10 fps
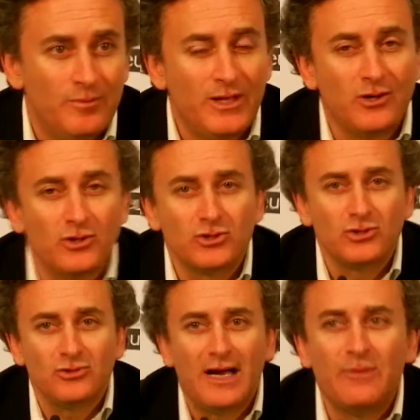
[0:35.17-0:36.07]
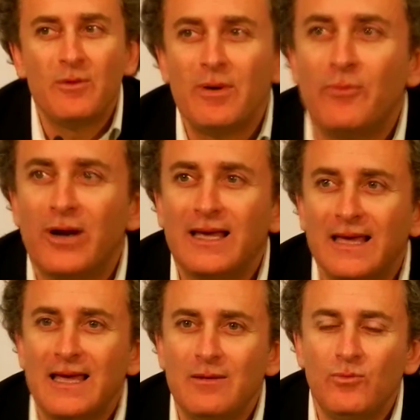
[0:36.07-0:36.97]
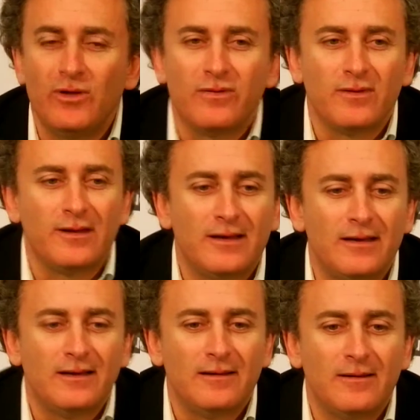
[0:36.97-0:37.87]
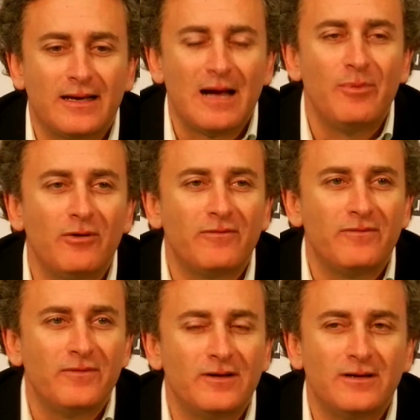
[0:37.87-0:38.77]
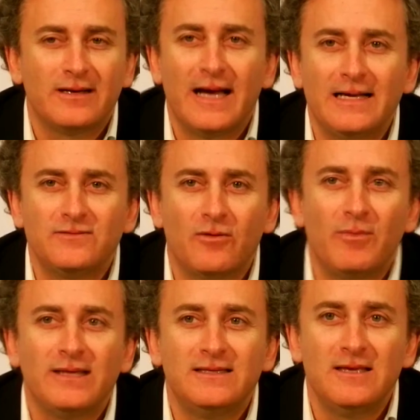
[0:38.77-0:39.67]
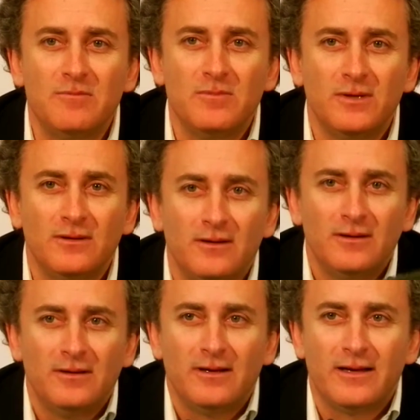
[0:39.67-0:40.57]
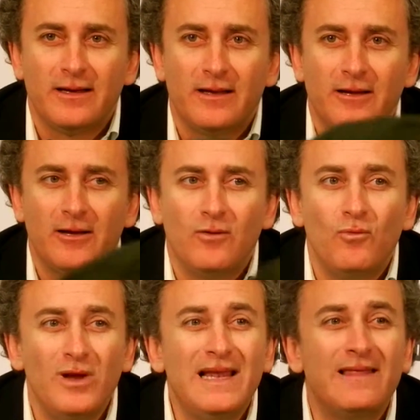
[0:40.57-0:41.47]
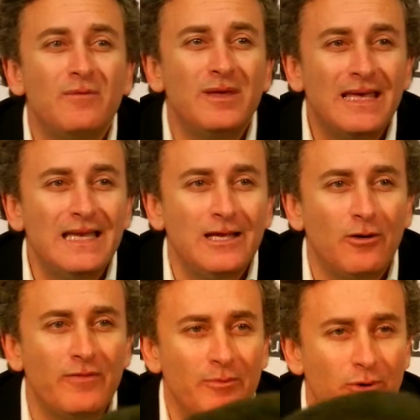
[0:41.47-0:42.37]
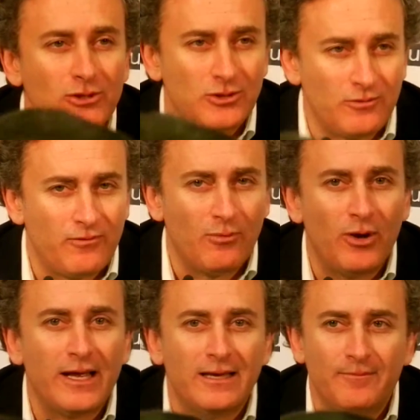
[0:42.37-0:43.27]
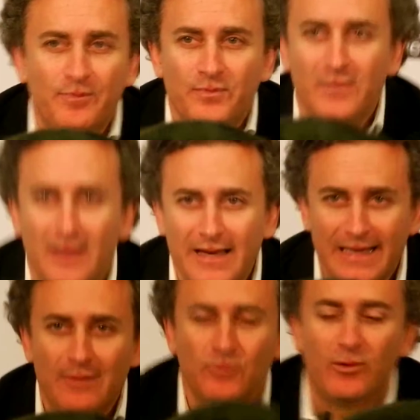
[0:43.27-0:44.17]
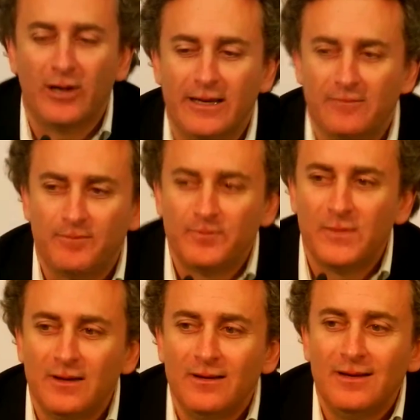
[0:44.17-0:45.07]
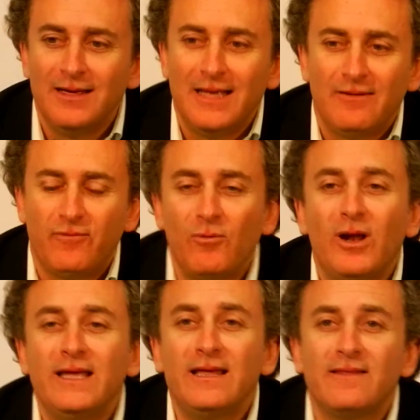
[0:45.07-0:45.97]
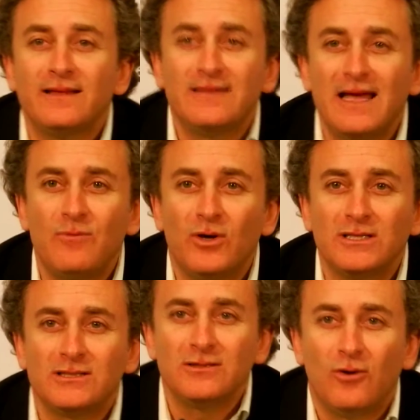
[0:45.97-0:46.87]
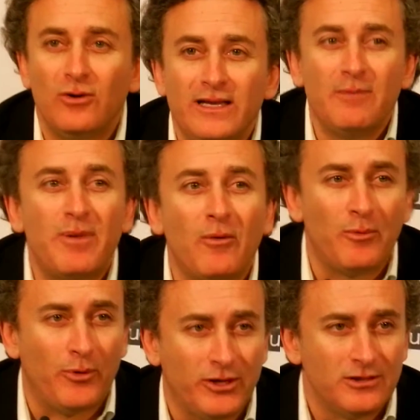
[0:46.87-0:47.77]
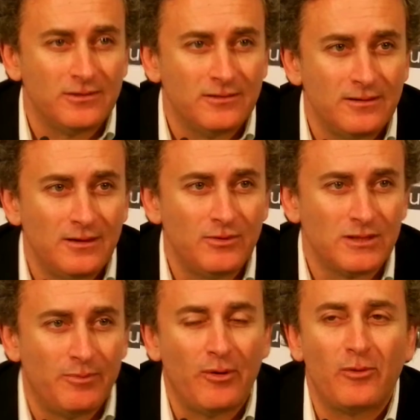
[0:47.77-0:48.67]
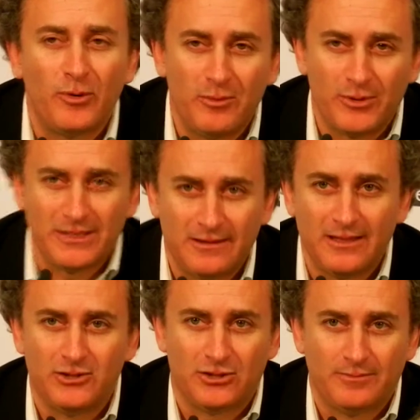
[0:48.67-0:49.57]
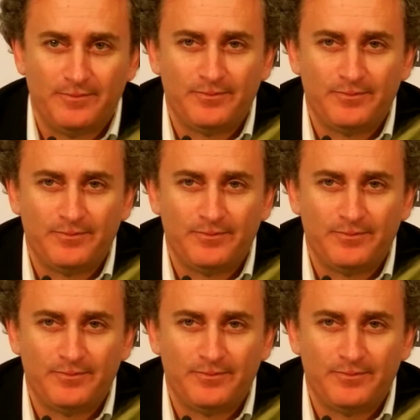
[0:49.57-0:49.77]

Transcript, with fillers: Because I remember I came with uh, a couple of uh, guys from my team, uh, really at the beginning of the project of Formula E. I came to Berlin. Formula E at that time was only a PowerPoint. It was a PowerPoint presentation.